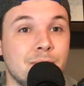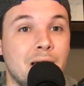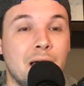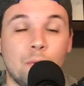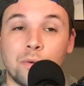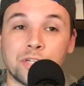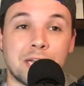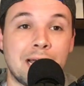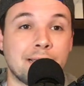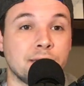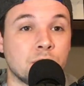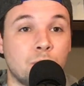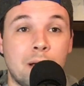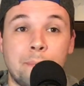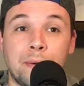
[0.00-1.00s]
I wish I had
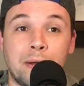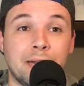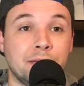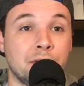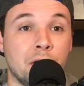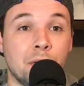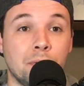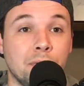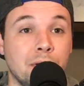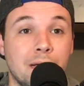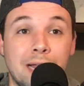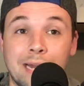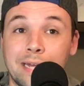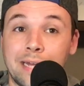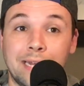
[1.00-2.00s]
this weapon. I don't.
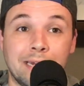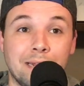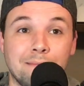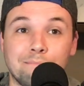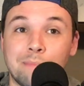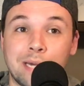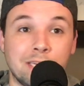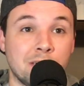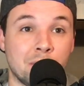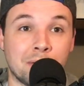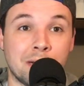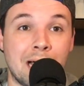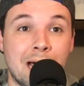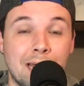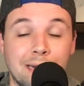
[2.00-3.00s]
I need it, but I don't
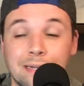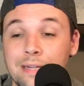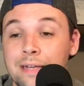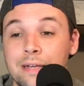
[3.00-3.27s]
got it.